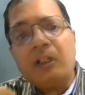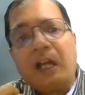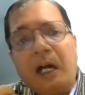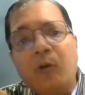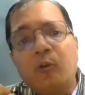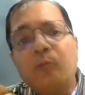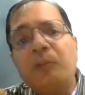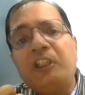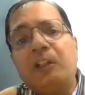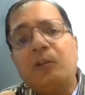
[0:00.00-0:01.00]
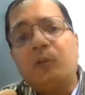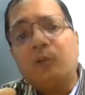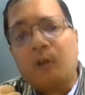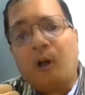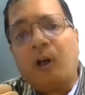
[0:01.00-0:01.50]
how to make it
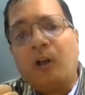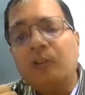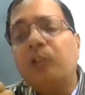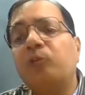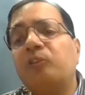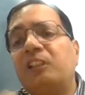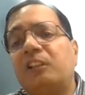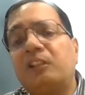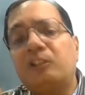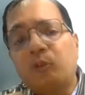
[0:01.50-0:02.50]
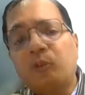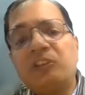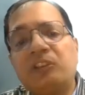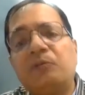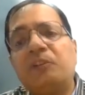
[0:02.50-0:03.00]
go wrong using the
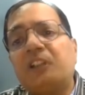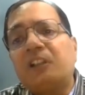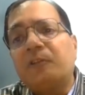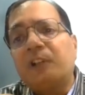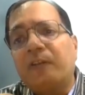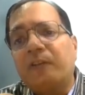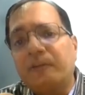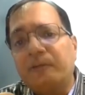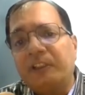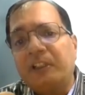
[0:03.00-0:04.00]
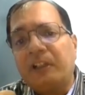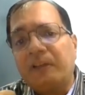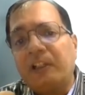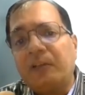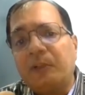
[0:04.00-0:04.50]
resources which are
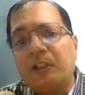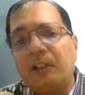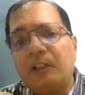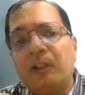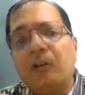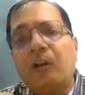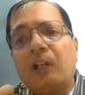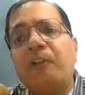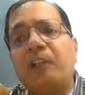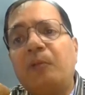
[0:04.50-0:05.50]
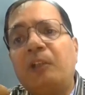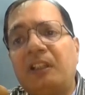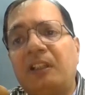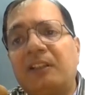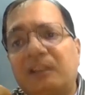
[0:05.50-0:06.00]
available, or available
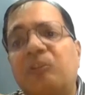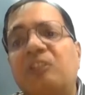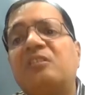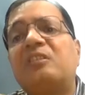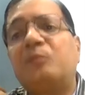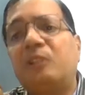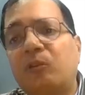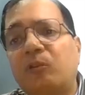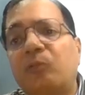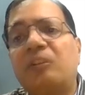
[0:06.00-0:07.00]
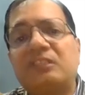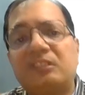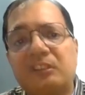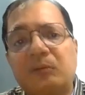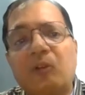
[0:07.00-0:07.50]
in the subsystem, in the super
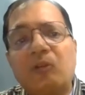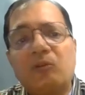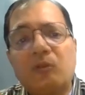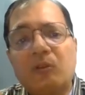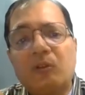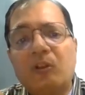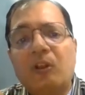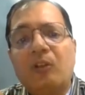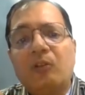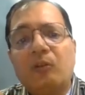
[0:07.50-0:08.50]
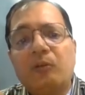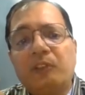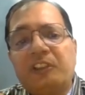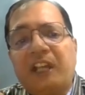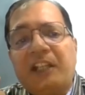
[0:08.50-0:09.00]
system also. So
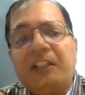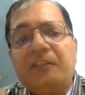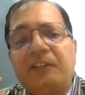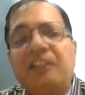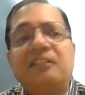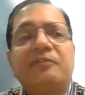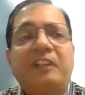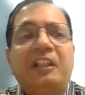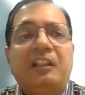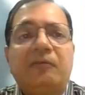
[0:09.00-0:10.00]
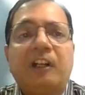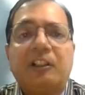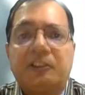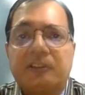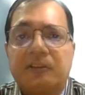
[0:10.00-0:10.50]
which identifies the failure
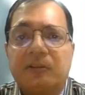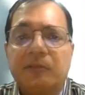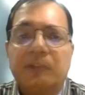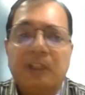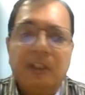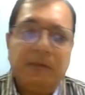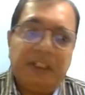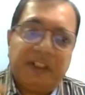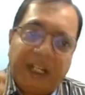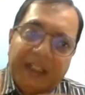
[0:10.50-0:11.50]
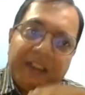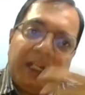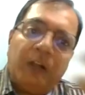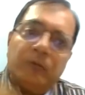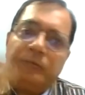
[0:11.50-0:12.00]
function. So we try and
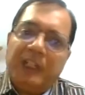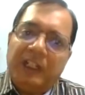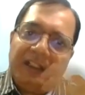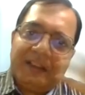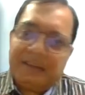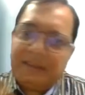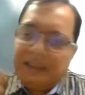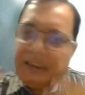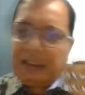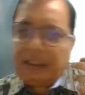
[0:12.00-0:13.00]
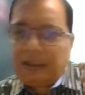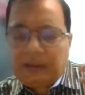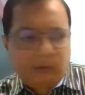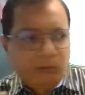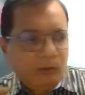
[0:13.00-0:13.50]
now build this
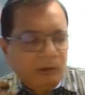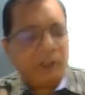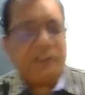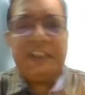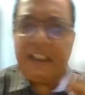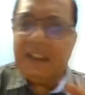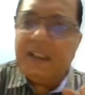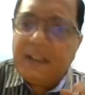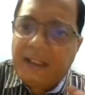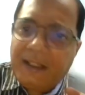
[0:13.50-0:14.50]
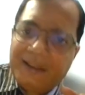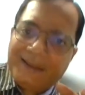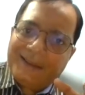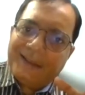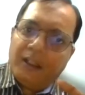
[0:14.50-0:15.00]
whole logic
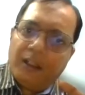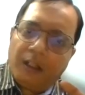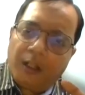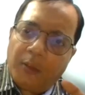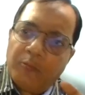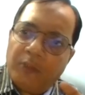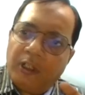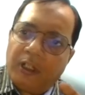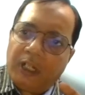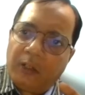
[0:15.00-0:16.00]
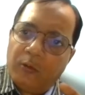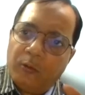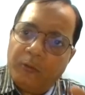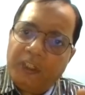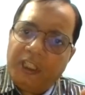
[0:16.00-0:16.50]
is how
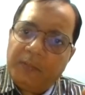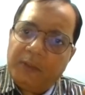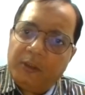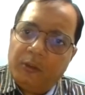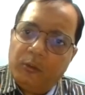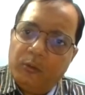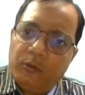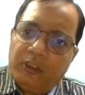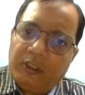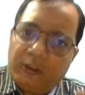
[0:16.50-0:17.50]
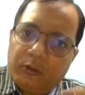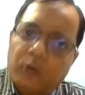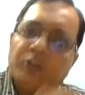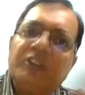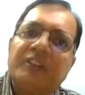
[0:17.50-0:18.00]
do we use the
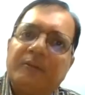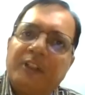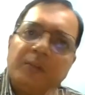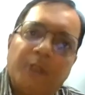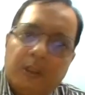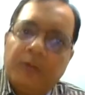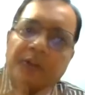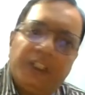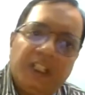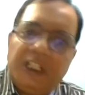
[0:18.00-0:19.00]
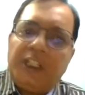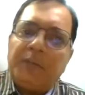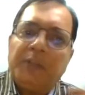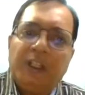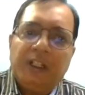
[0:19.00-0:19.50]
resources available to
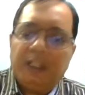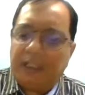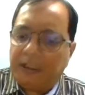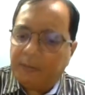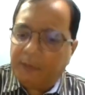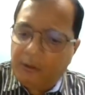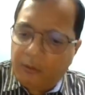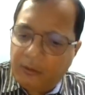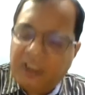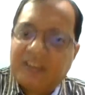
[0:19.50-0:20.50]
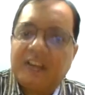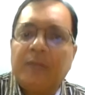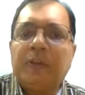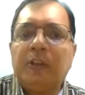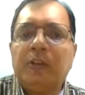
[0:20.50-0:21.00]
really
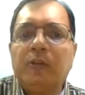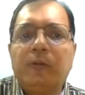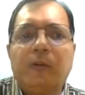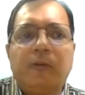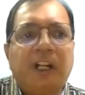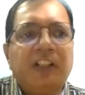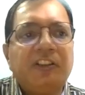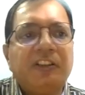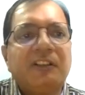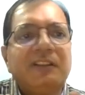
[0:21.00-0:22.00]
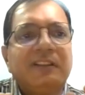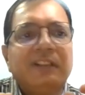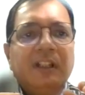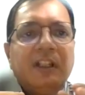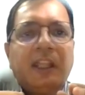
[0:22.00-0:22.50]
disrupt the useful functions.
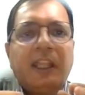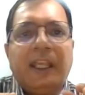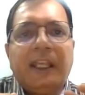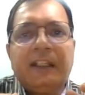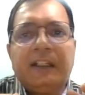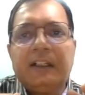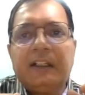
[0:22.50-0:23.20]
And